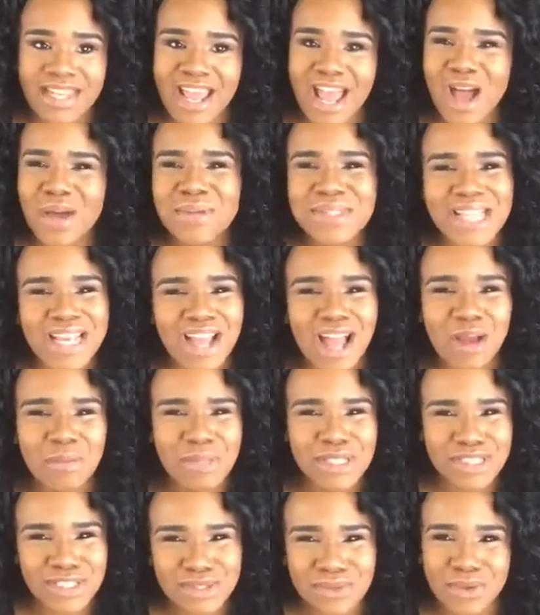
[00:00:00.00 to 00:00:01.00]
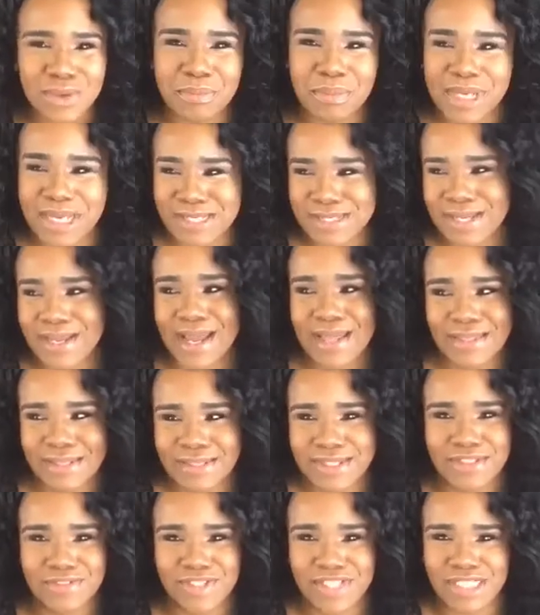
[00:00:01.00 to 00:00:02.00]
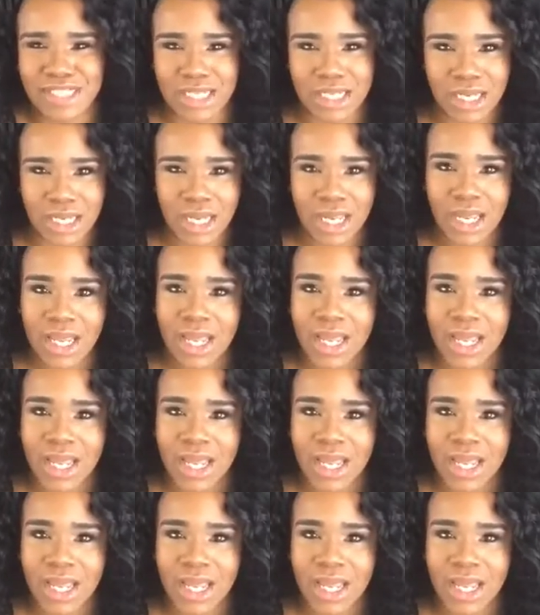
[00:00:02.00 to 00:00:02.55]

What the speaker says: I was like, I'm gonna do it because I got the DVD.